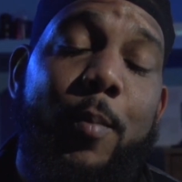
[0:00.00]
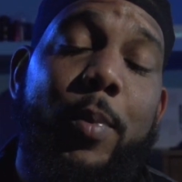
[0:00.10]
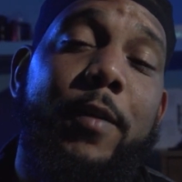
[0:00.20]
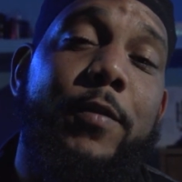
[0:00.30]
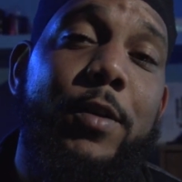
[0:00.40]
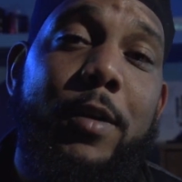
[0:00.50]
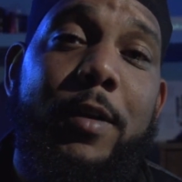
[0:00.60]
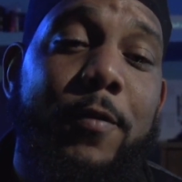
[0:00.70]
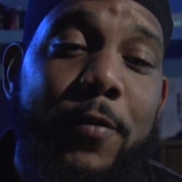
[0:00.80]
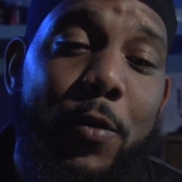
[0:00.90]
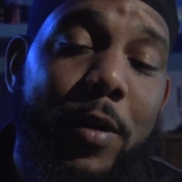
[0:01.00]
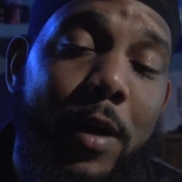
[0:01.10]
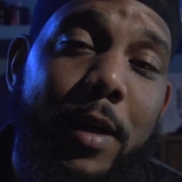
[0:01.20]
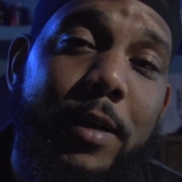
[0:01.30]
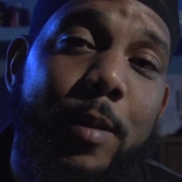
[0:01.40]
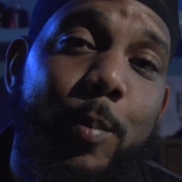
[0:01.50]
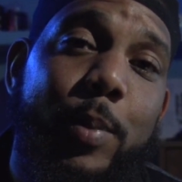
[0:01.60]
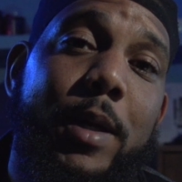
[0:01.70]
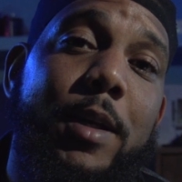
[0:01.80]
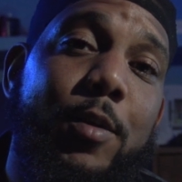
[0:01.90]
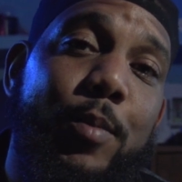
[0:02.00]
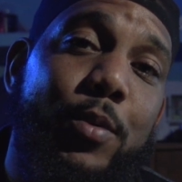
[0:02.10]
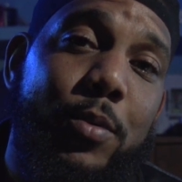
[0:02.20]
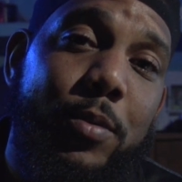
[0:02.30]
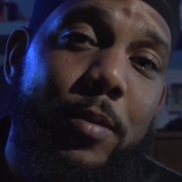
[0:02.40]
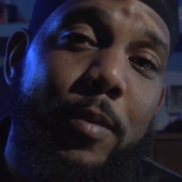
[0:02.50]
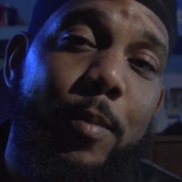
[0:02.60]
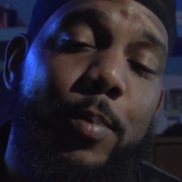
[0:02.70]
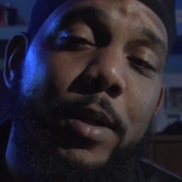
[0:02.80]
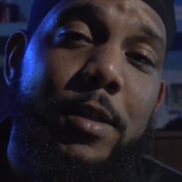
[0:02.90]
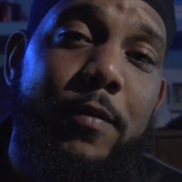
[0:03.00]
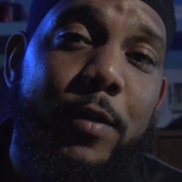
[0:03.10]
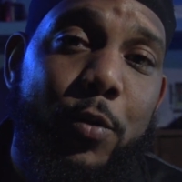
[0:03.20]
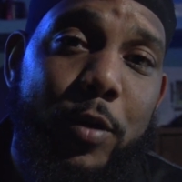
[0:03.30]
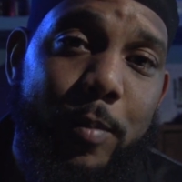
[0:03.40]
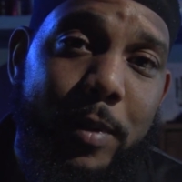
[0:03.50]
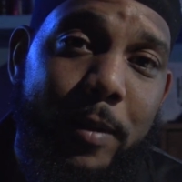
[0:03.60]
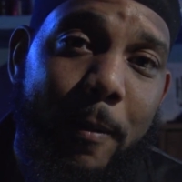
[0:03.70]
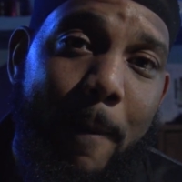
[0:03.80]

But if you're looking for a dependable piece of equipment